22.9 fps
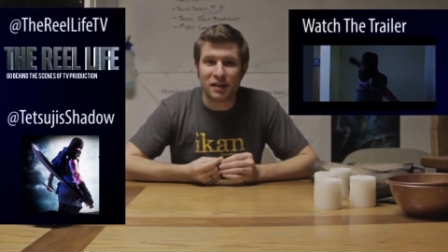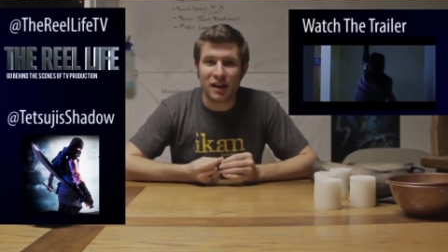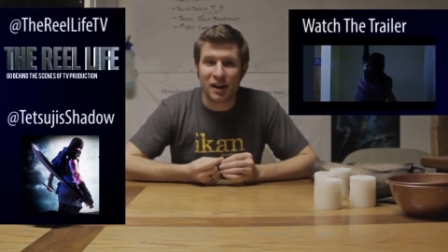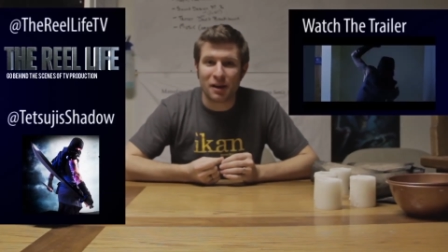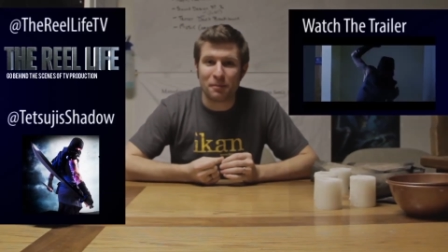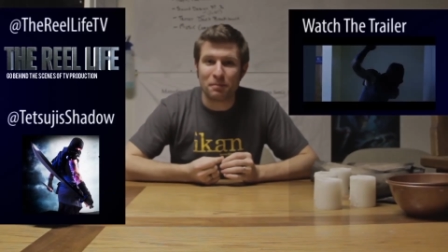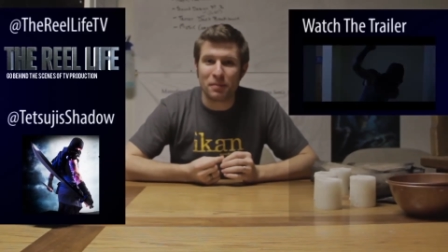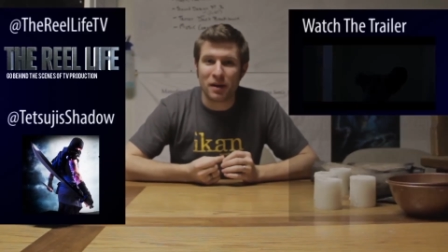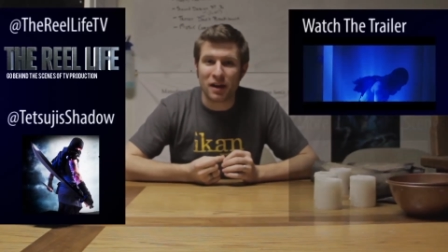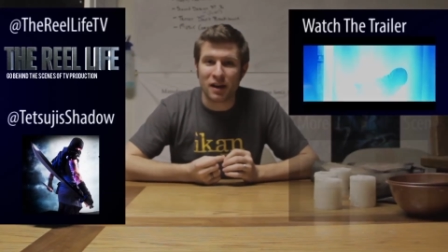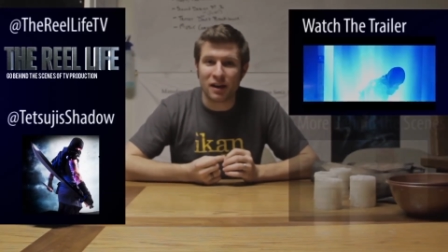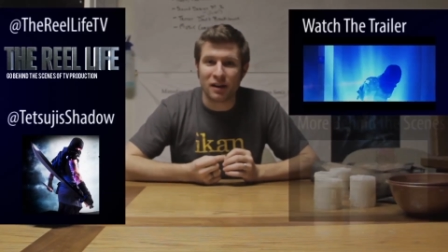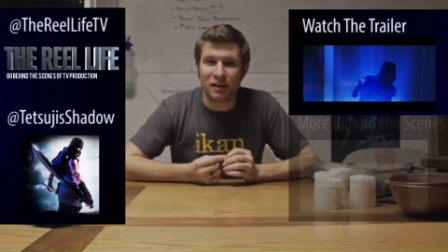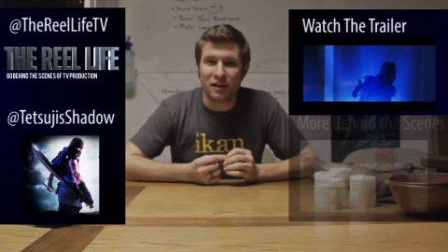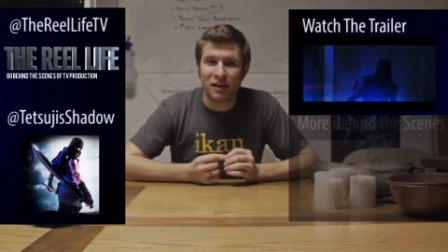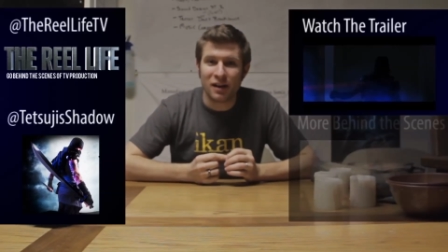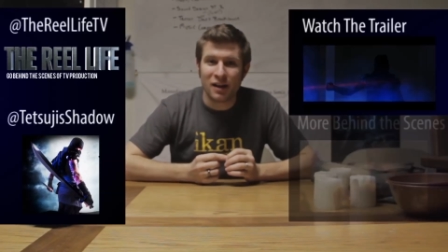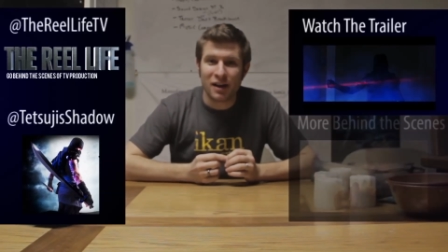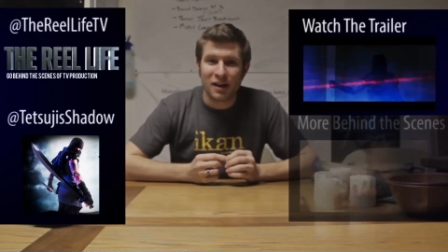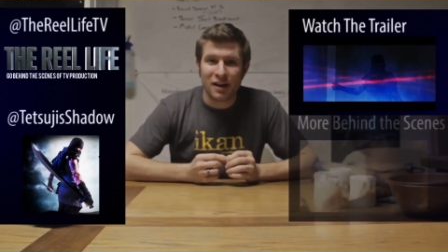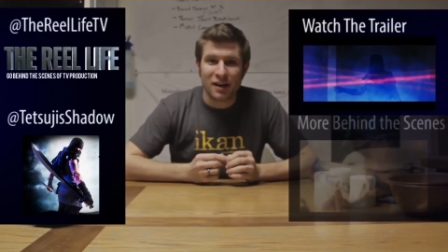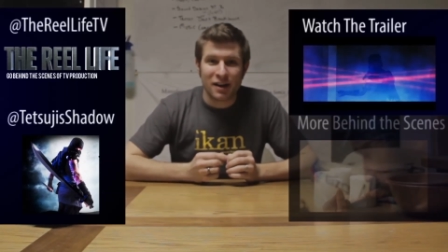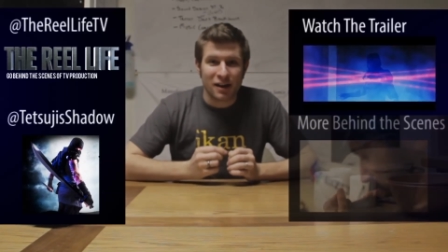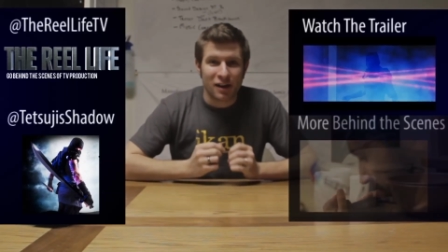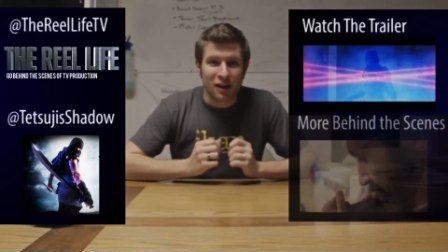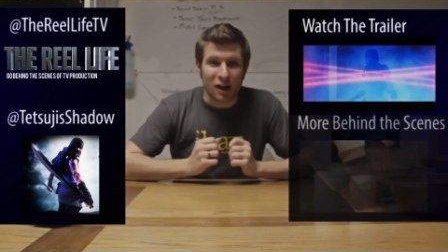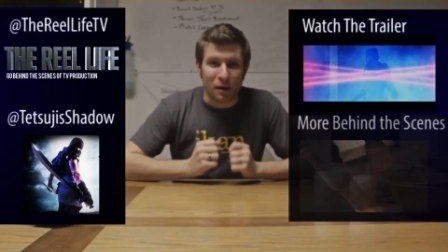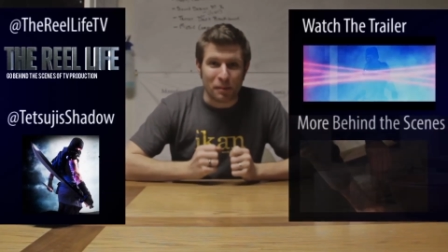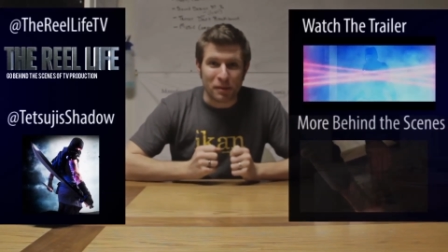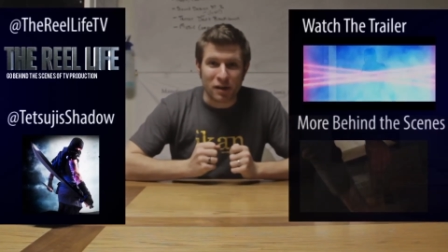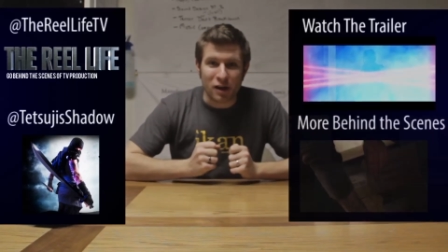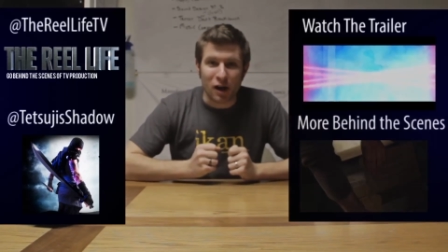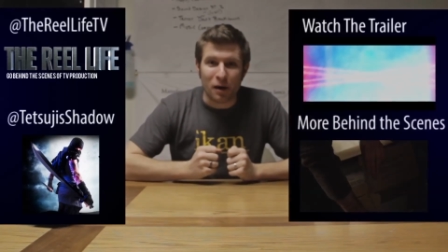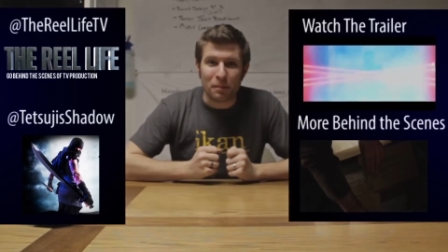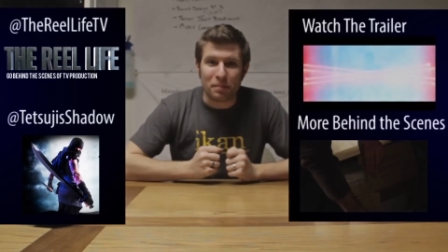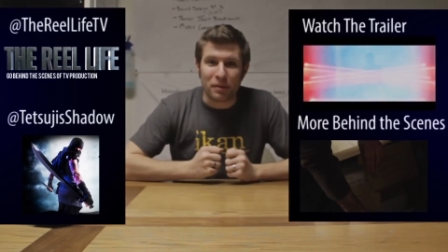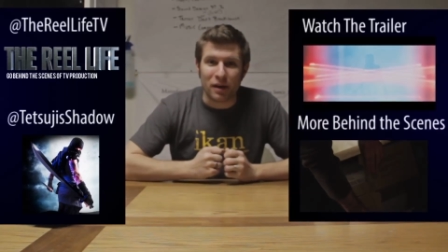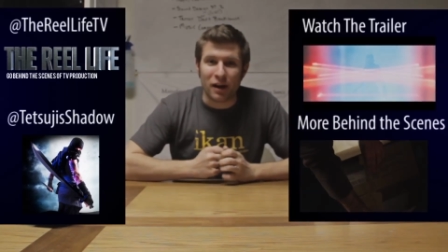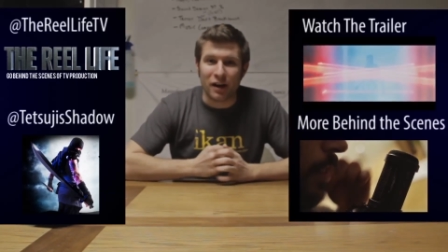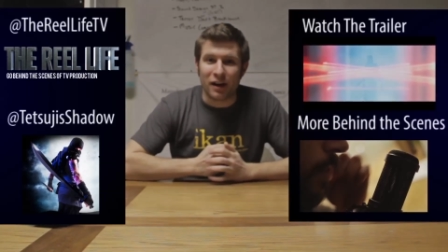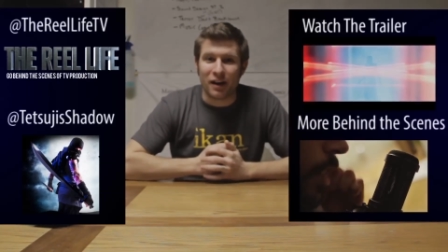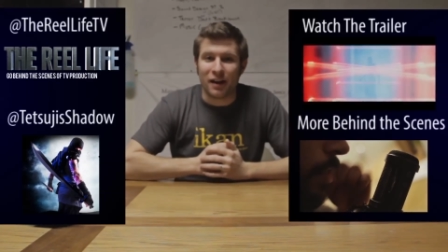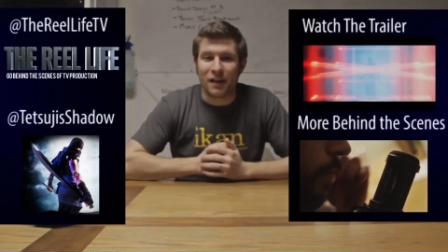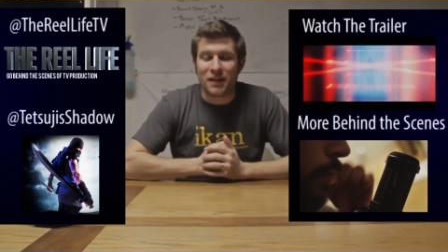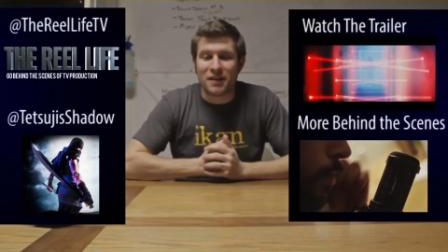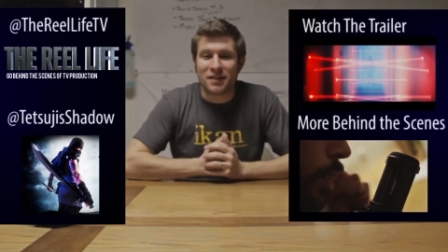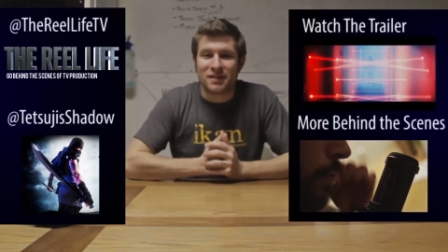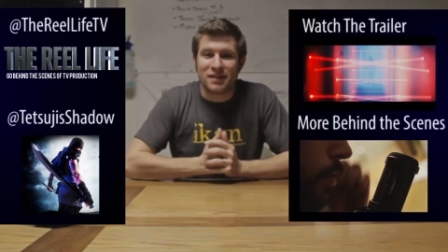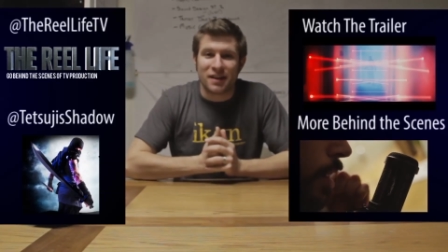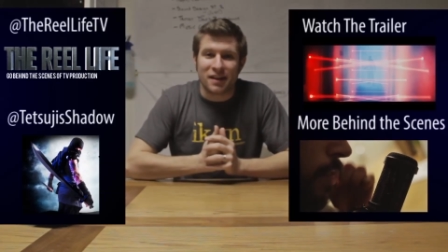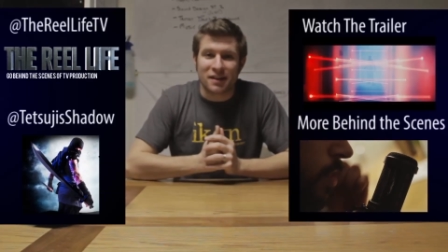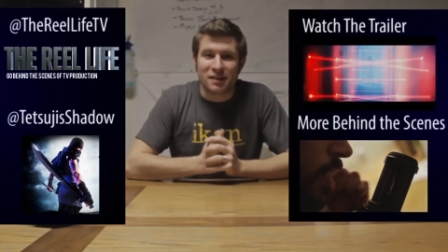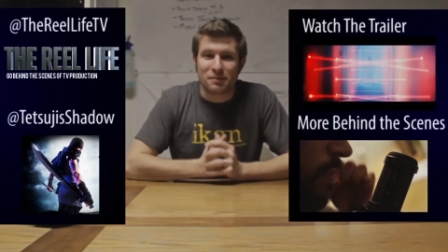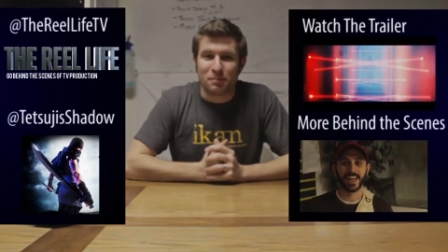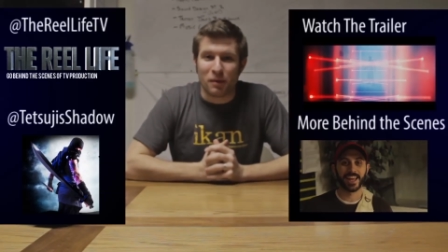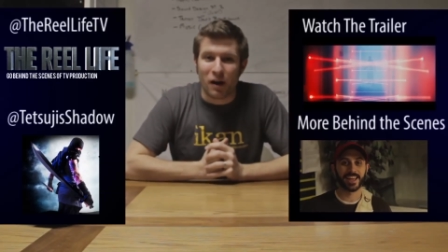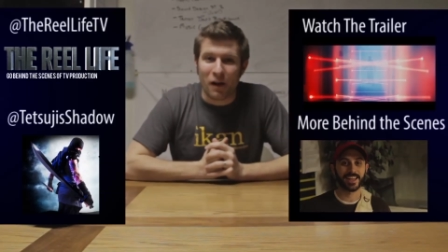campaign coming up this next